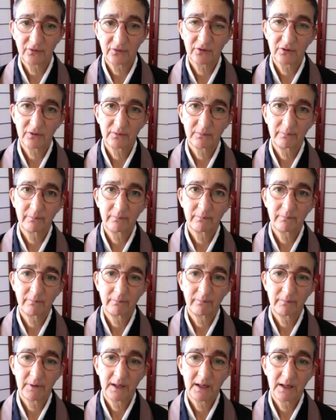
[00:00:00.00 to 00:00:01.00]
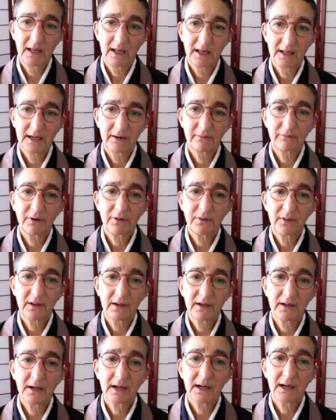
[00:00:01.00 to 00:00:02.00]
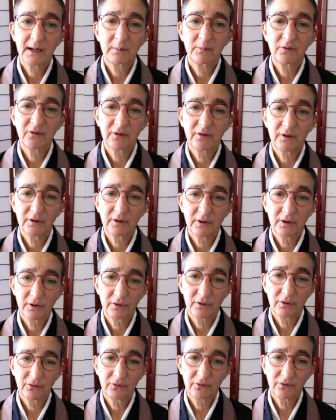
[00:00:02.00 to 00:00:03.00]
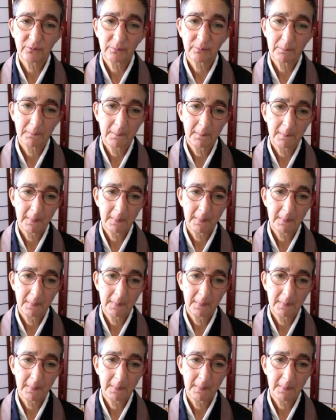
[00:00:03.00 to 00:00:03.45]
softens, and everything comes and goes.